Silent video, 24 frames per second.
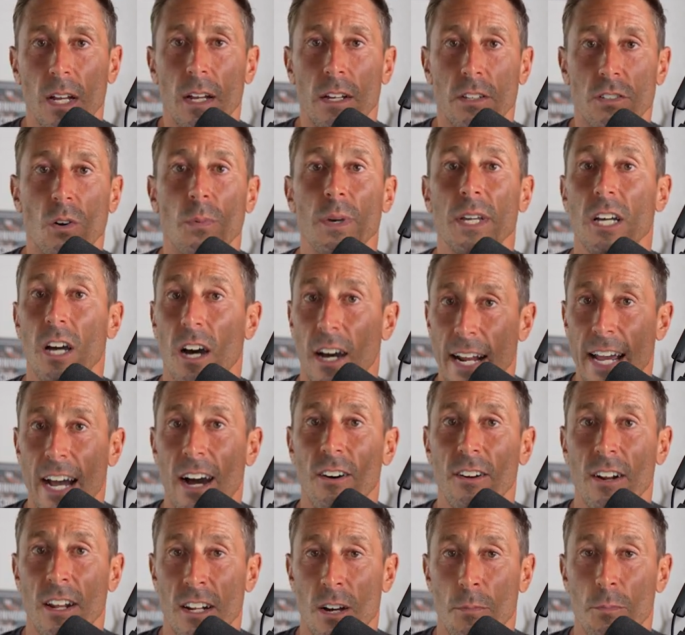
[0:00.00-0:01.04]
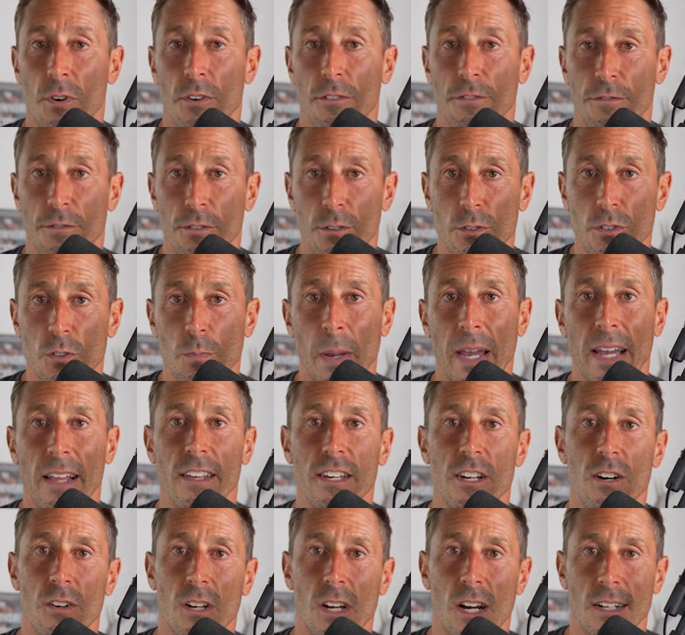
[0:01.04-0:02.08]
So he cut out a number of foods.
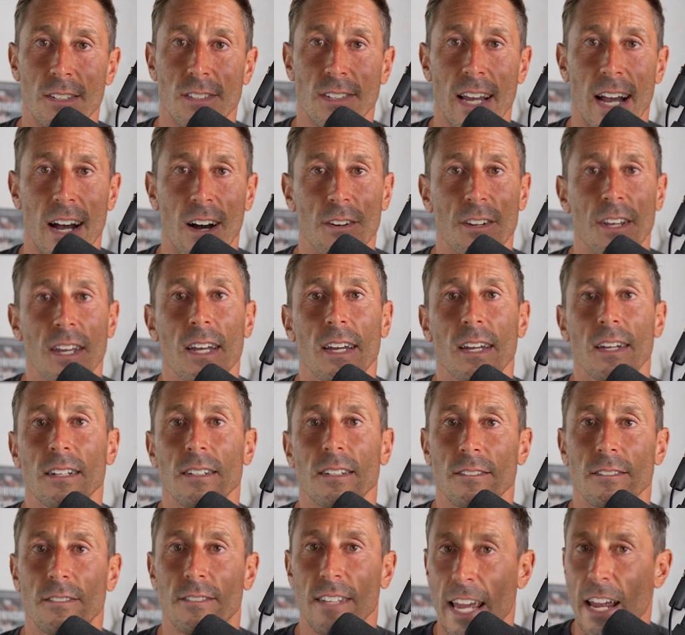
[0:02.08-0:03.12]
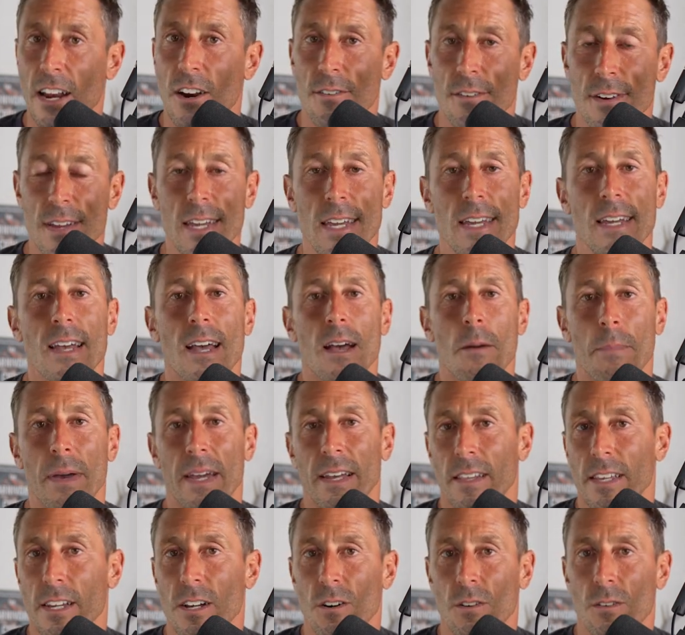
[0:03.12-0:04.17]
Paleo cuts out dairy,
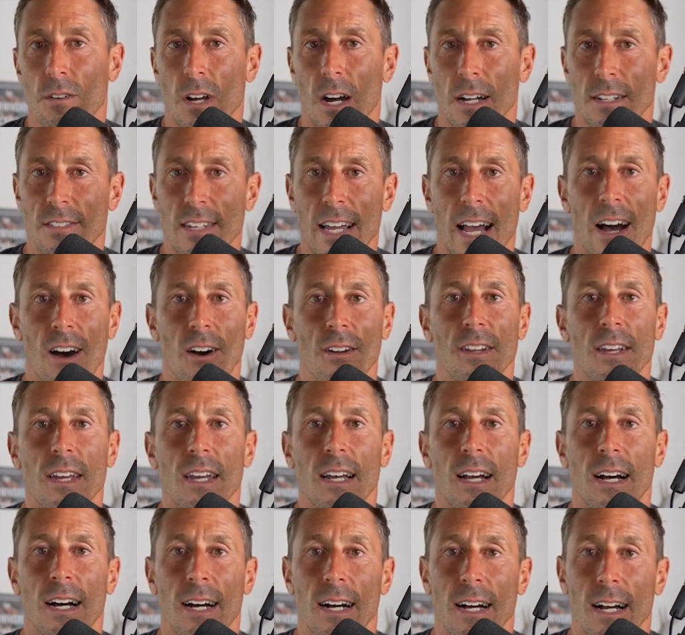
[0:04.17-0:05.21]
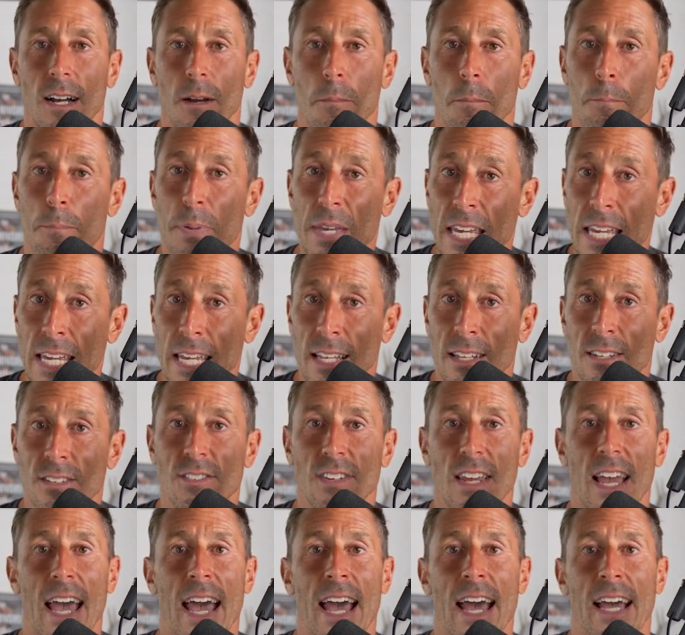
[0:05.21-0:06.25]
paleo cuts out uh,
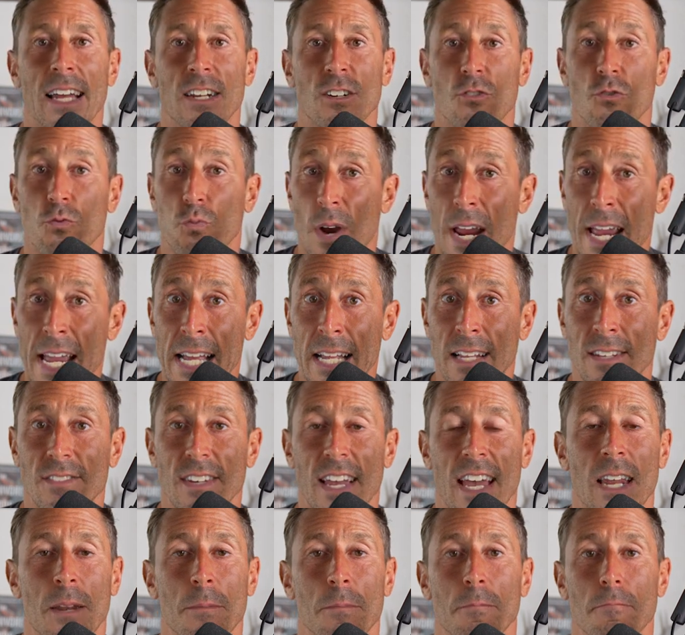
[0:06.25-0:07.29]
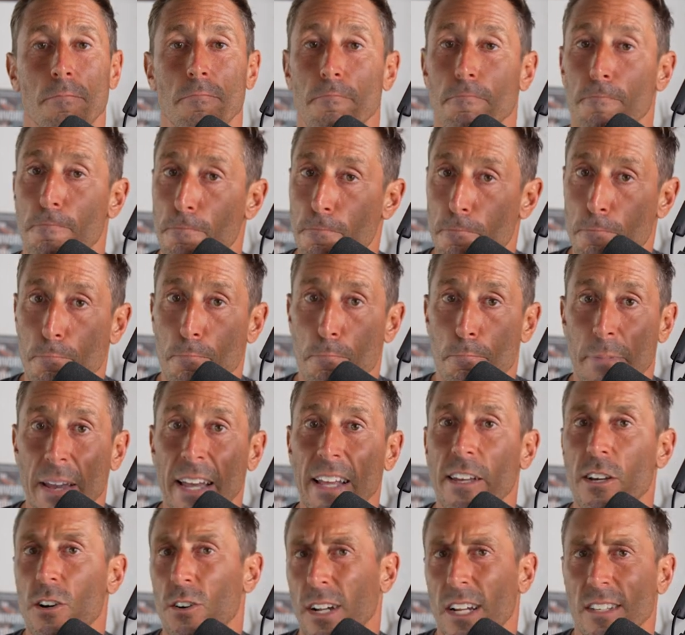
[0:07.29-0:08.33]
beans and grains, and
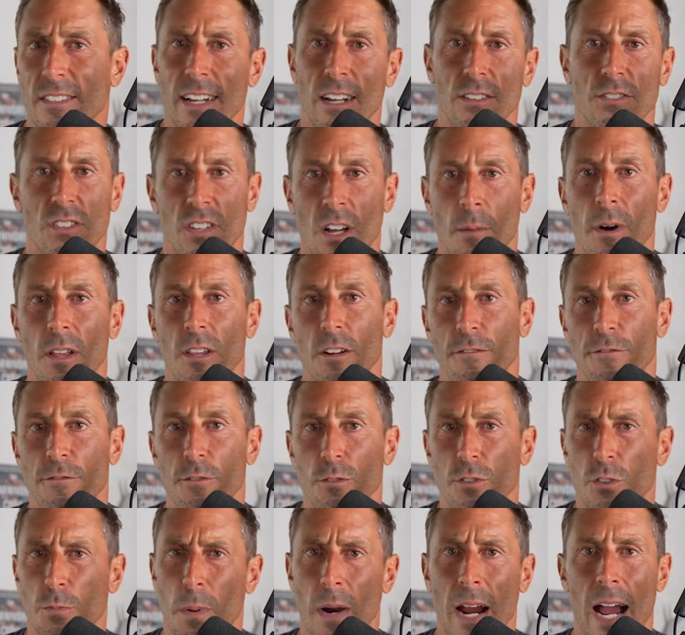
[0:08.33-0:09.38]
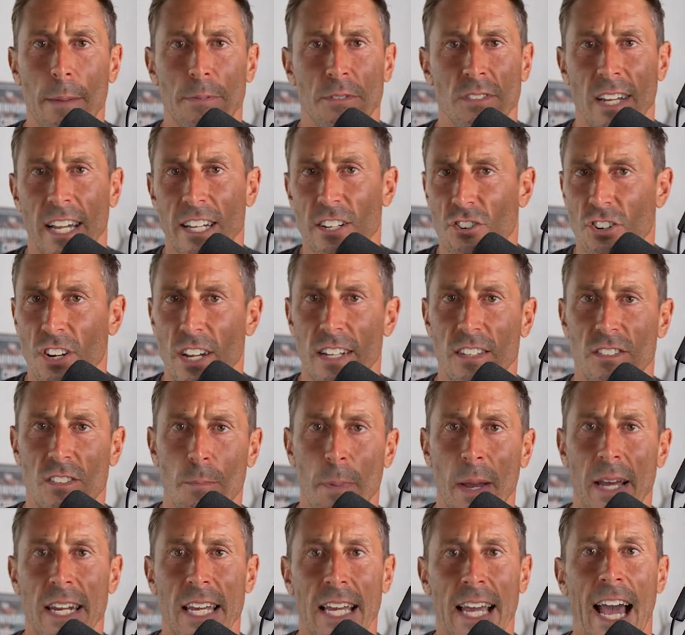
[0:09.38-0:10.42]
paleo cuts out some other foods, perhaps nightshades,
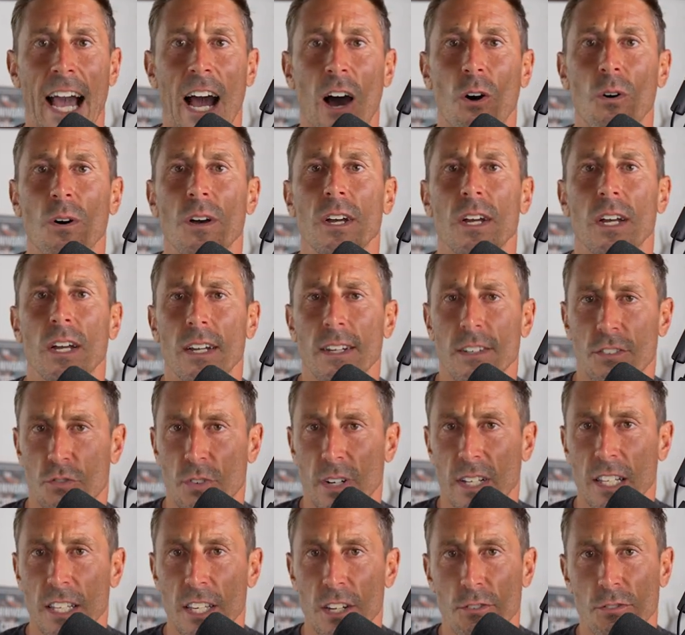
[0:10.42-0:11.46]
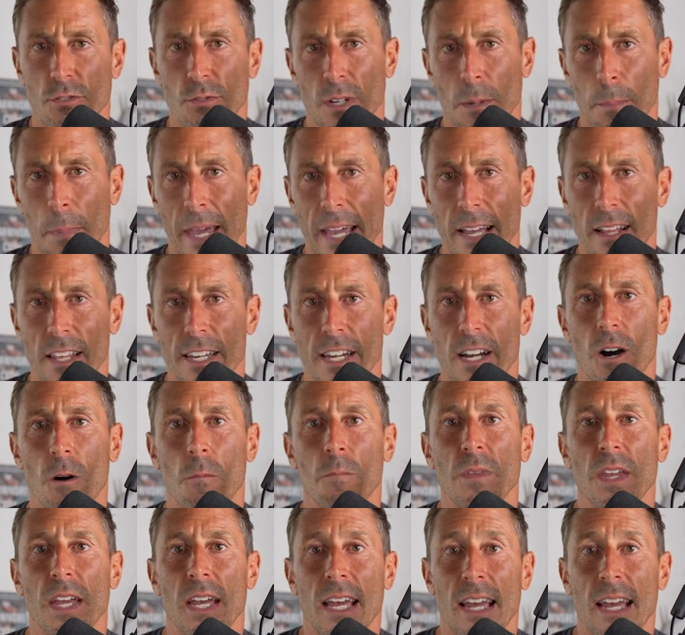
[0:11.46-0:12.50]
depending how strictly you're doing paleo.